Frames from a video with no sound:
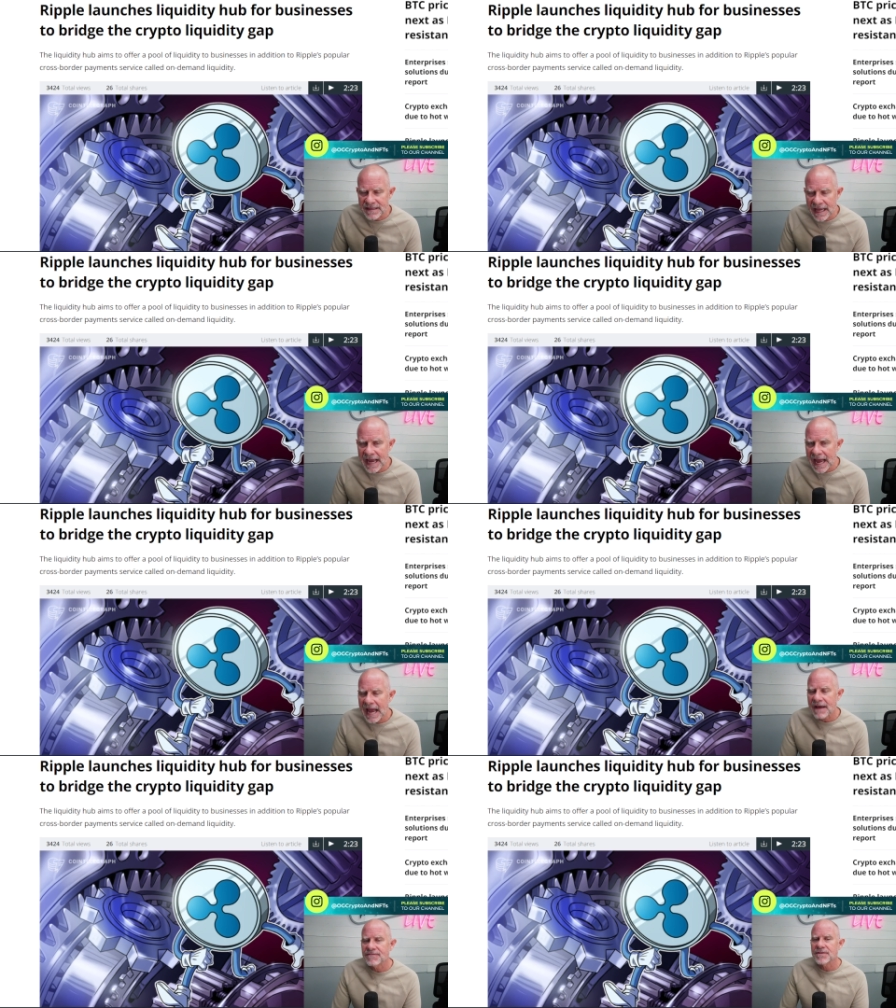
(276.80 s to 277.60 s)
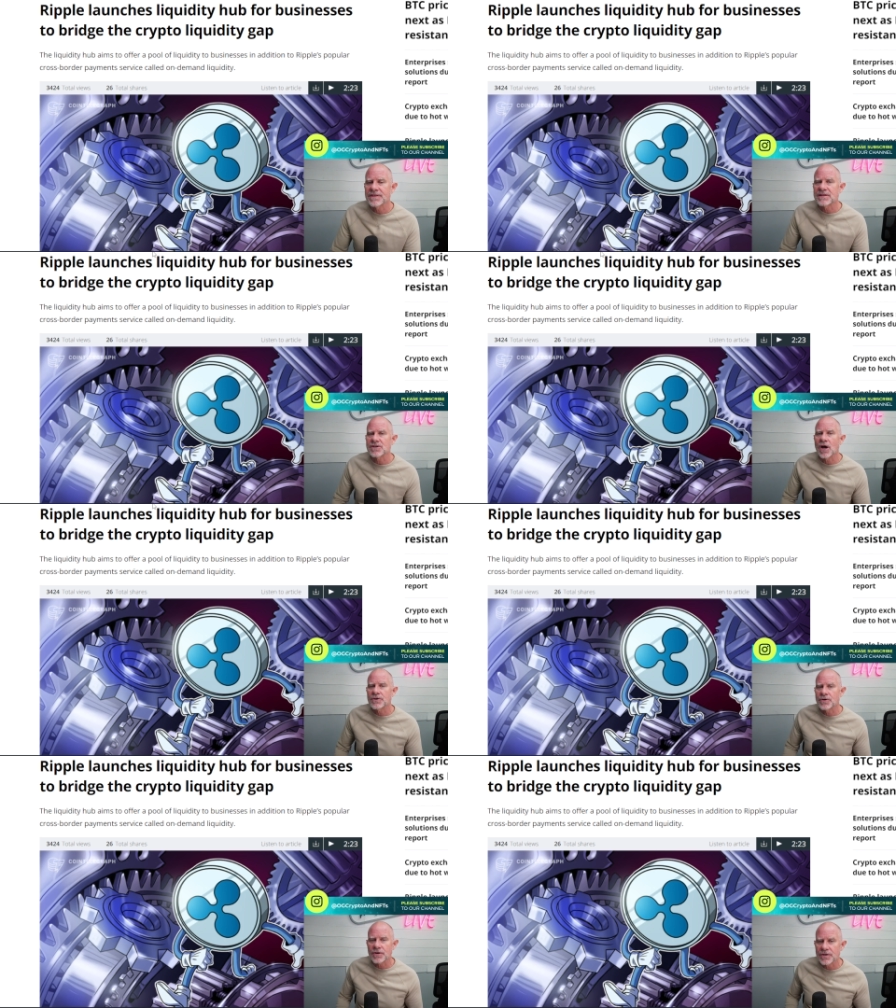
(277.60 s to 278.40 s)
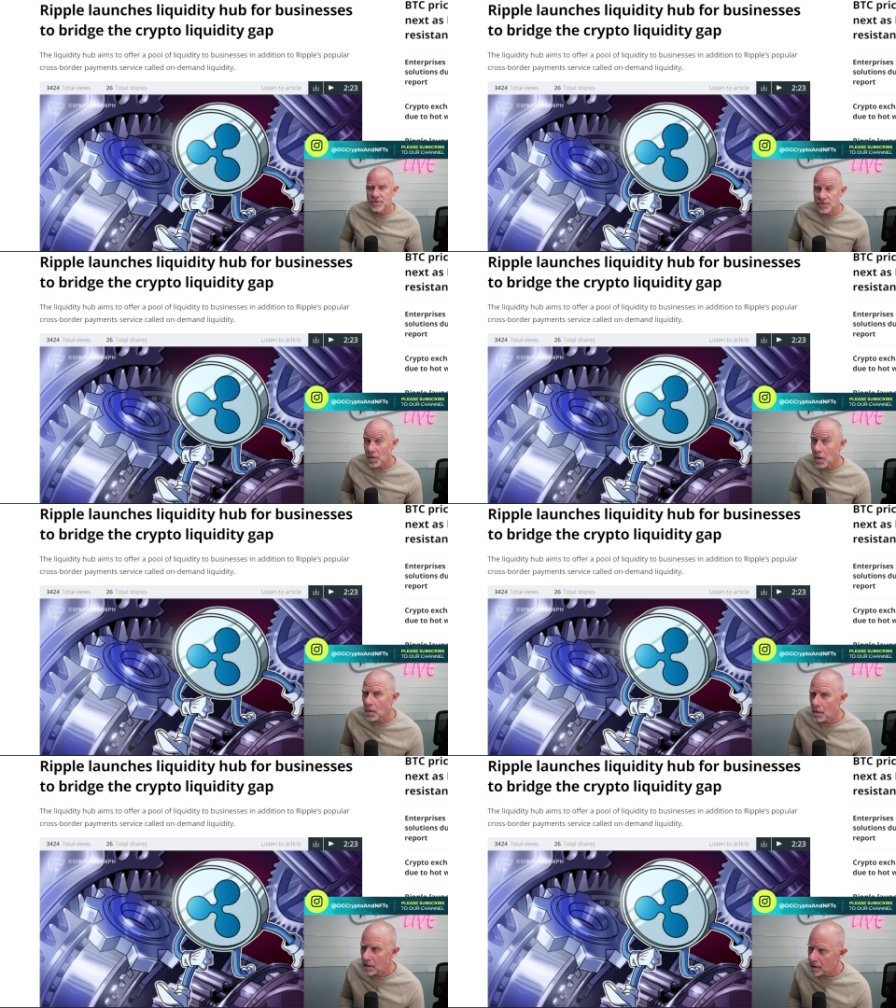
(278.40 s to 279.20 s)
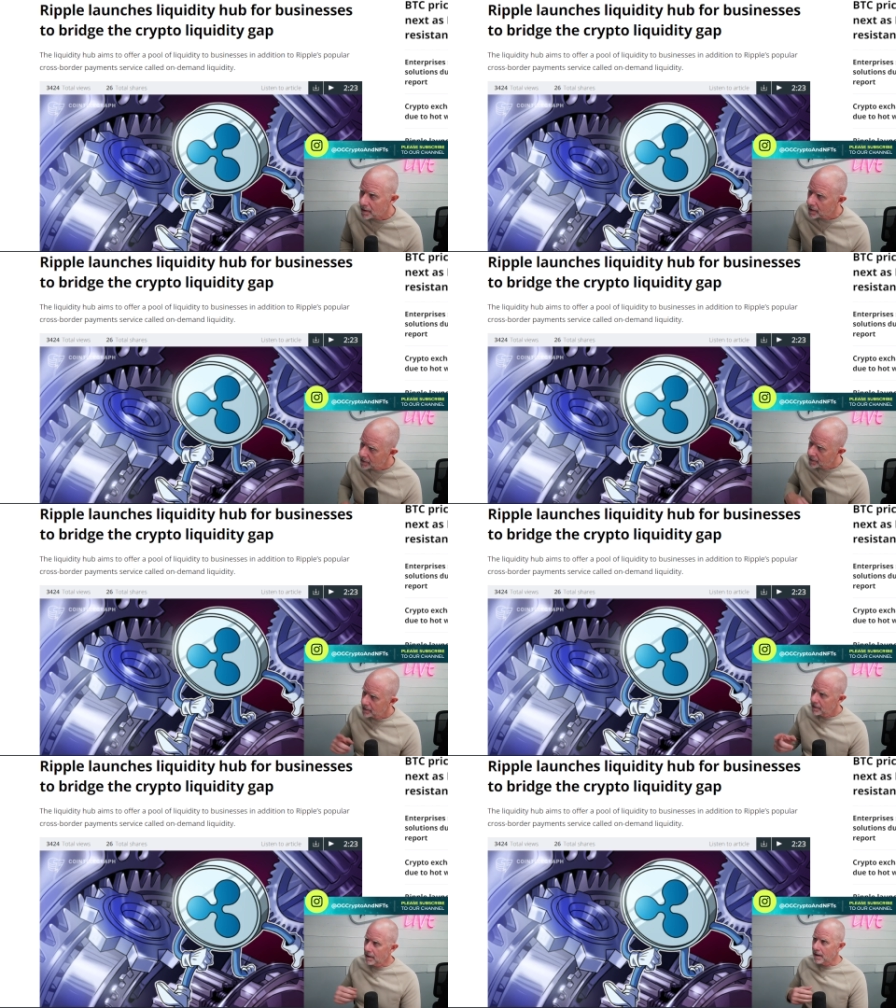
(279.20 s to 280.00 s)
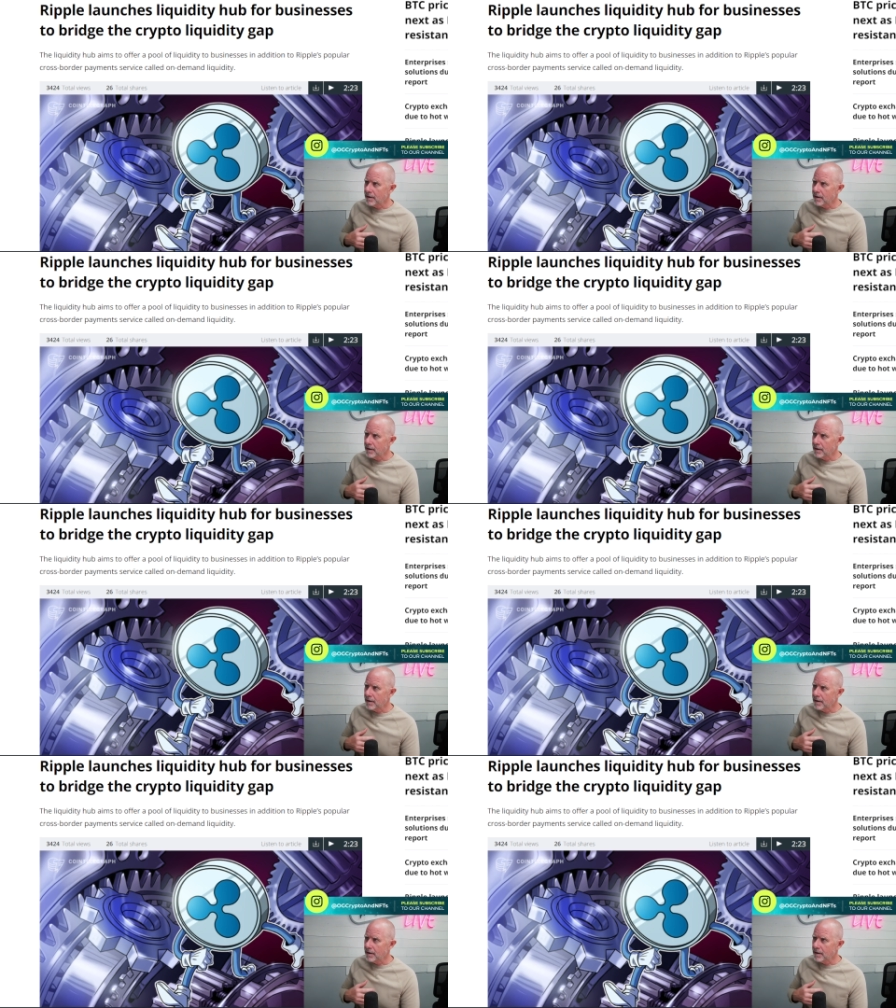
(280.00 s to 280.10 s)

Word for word: they have things under control. All